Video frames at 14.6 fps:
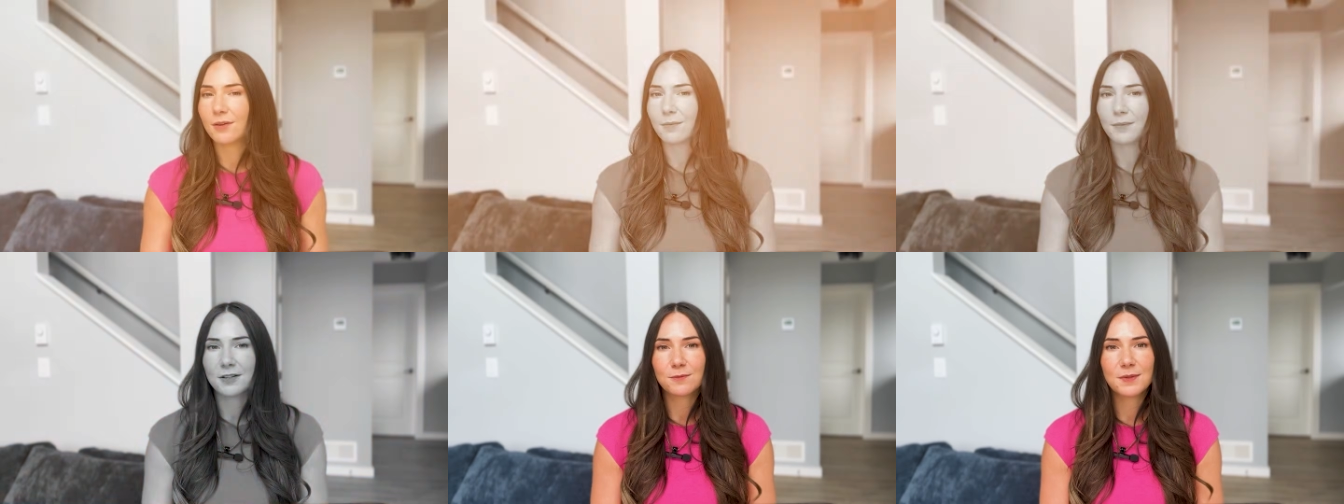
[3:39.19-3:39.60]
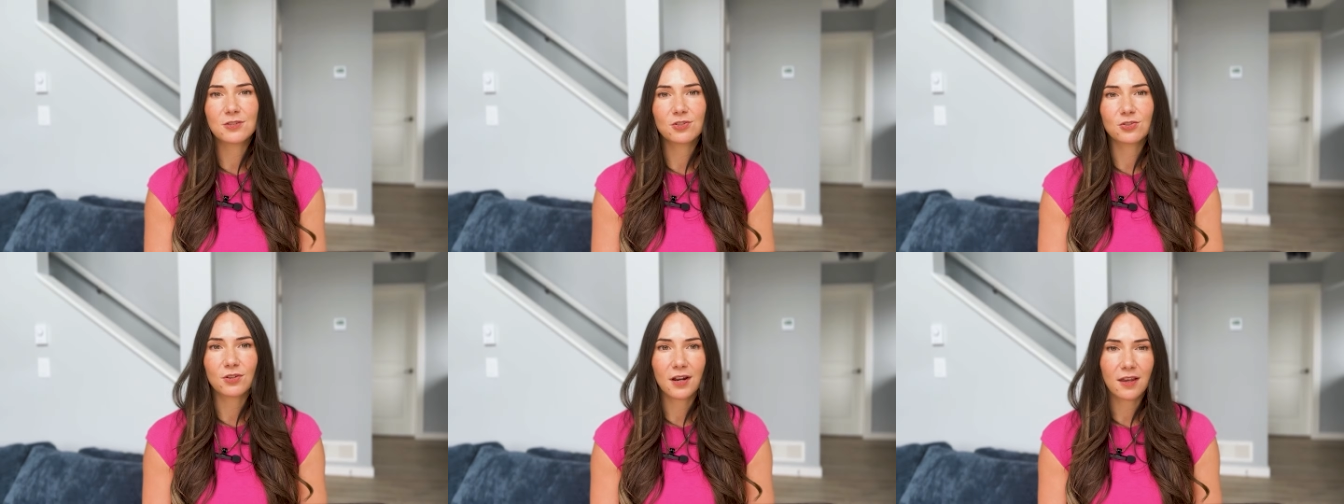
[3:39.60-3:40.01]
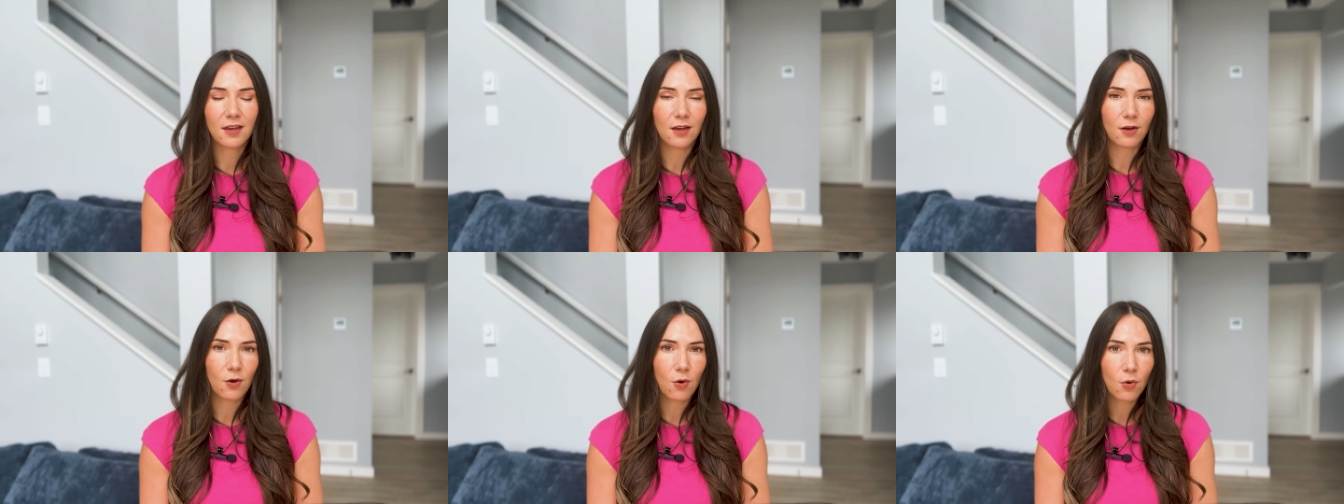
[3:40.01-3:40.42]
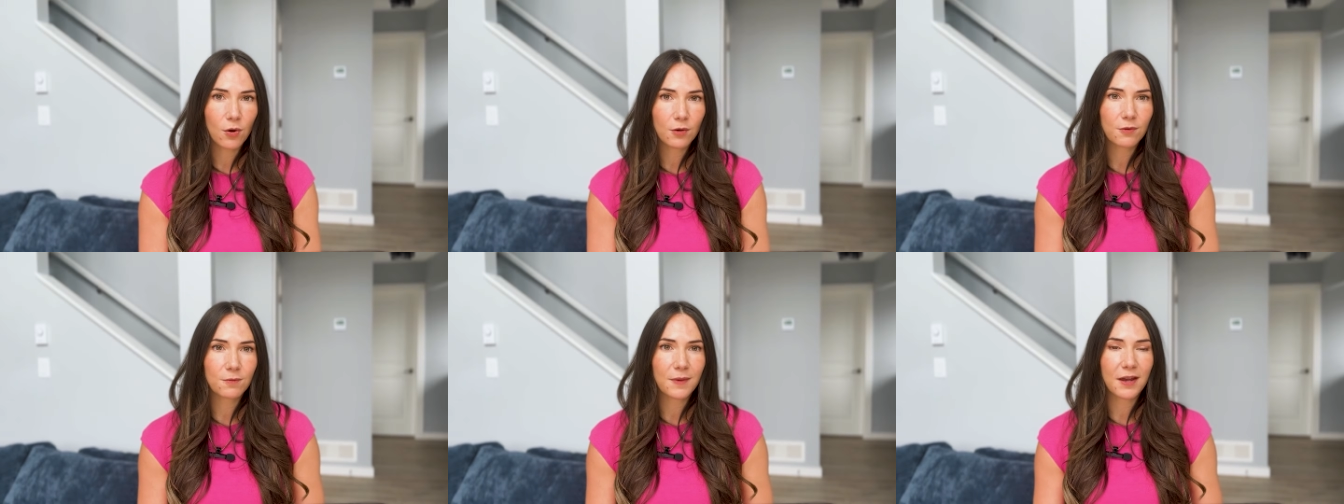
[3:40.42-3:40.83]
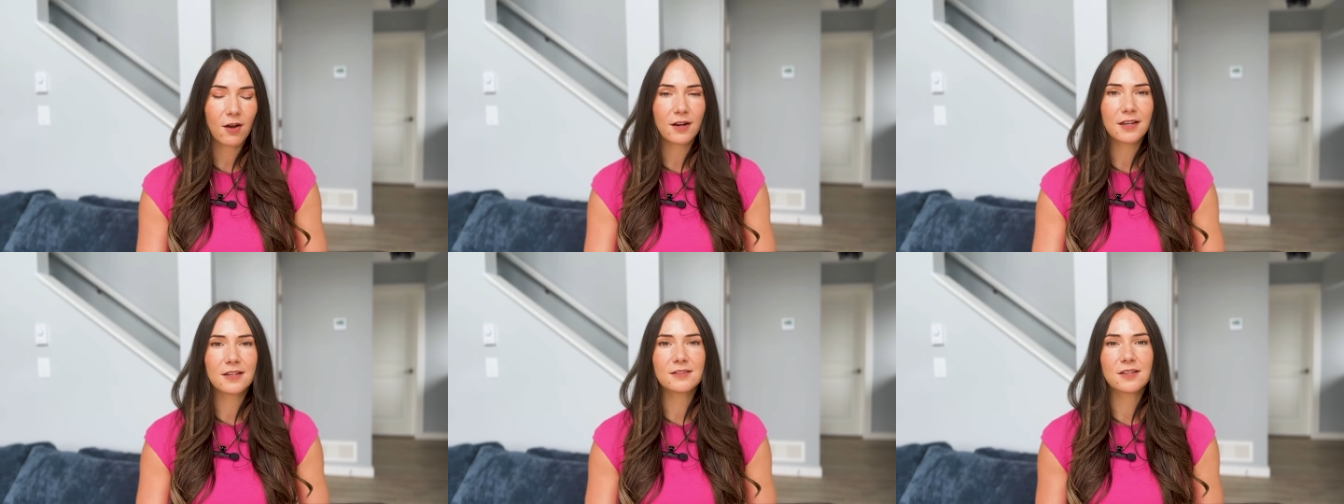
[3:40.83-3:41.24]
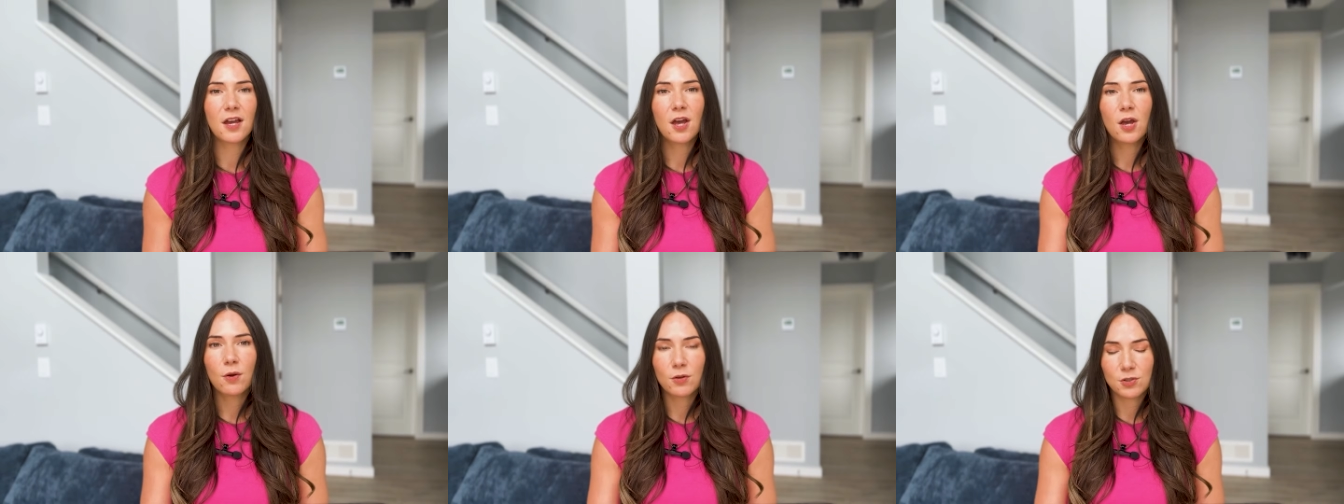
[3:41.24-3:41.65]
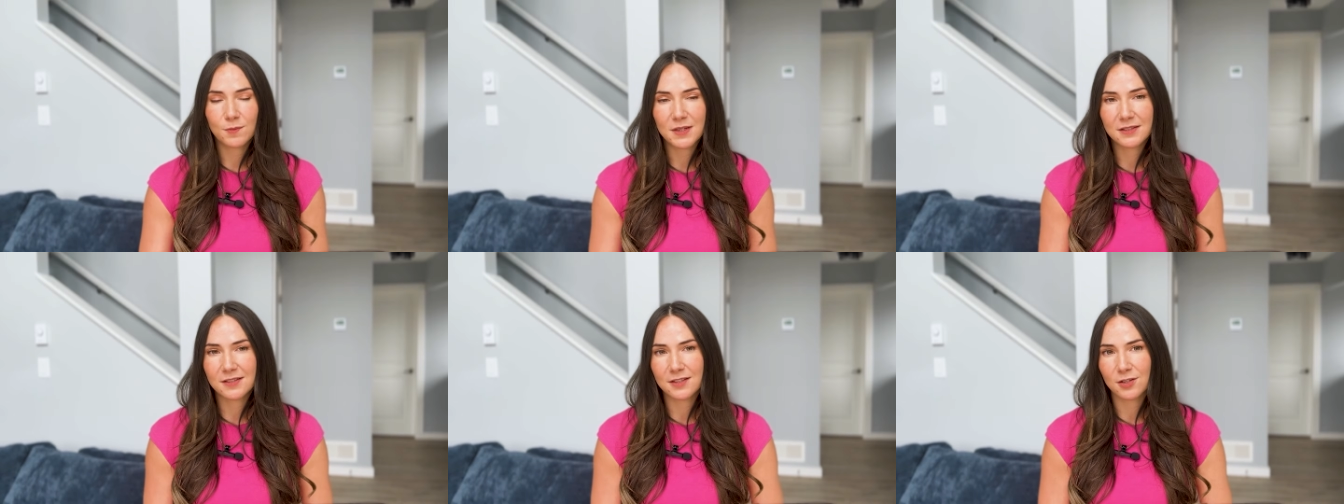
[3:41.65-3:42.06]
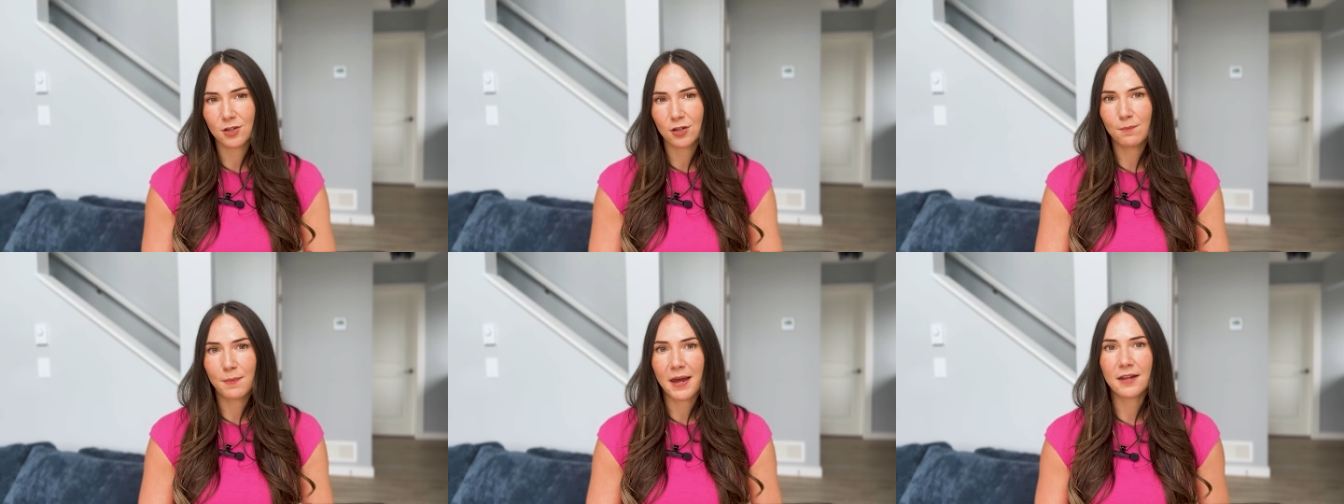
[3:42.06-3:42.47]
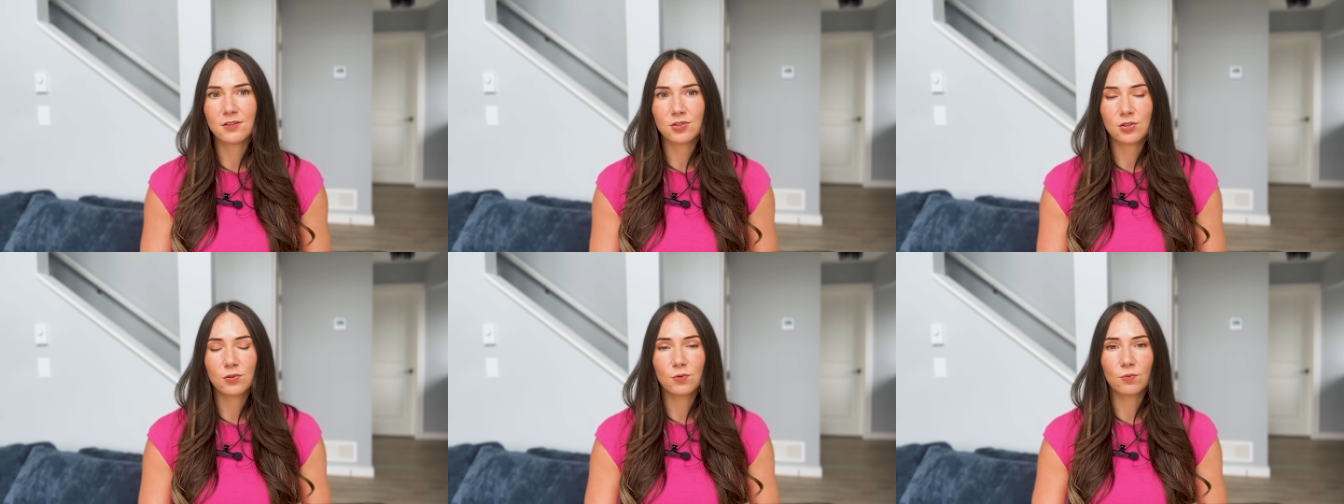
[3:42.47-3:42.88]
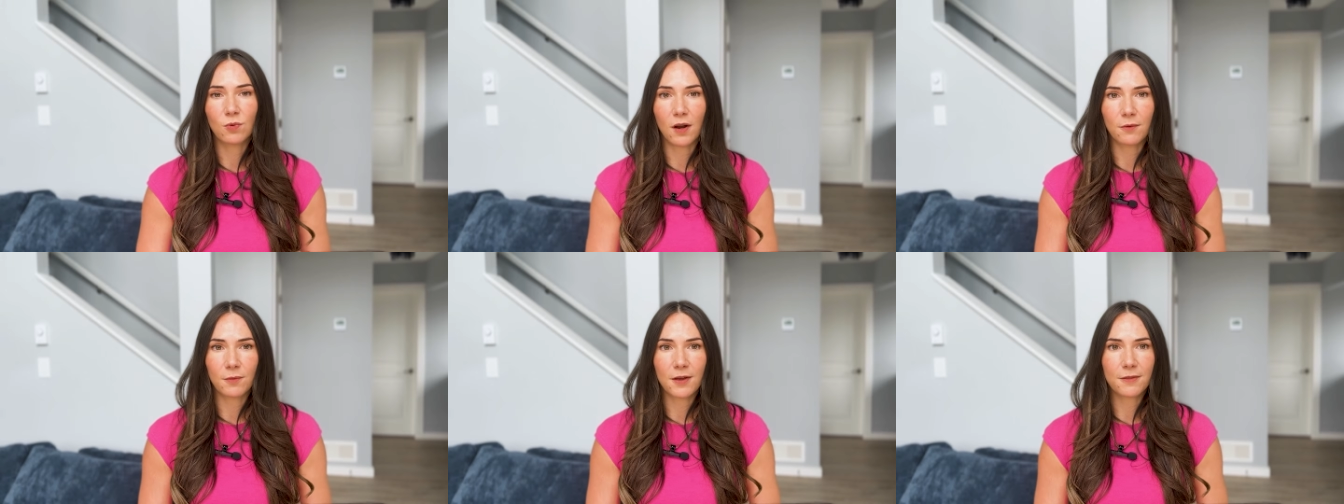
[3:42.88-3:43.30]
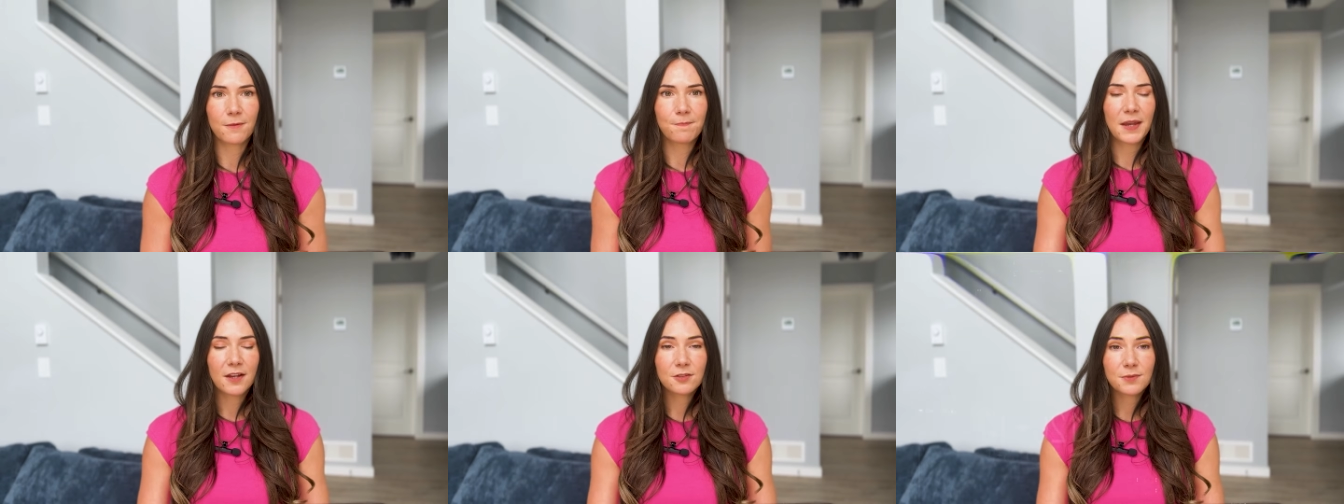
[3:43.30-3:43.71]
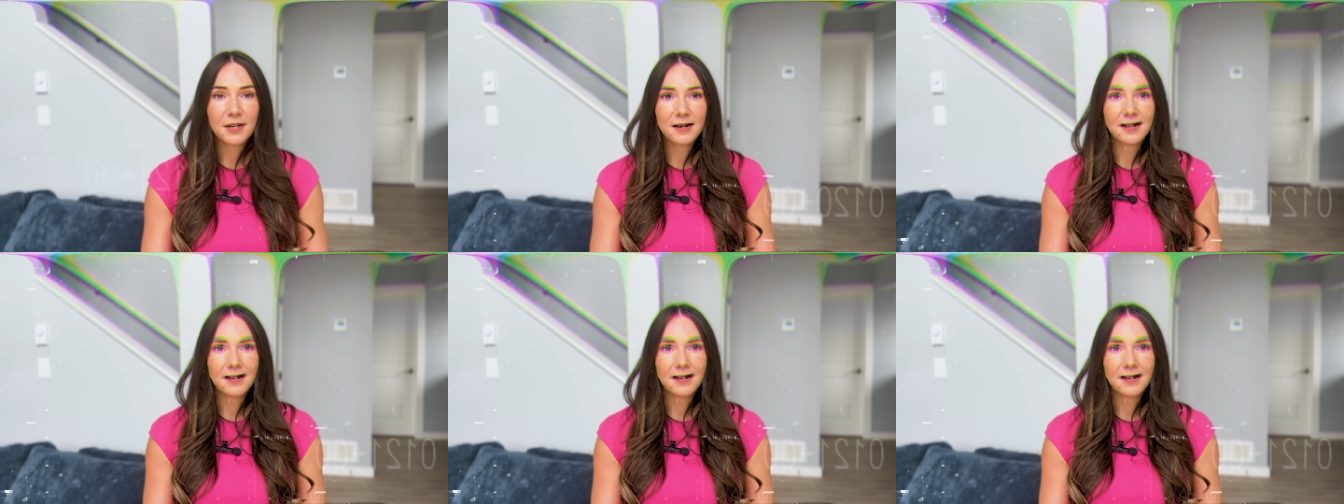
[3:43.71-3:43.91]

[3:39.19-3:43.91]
it must be striking a chord with my audience, which means it's a good bet to run with. Here's what I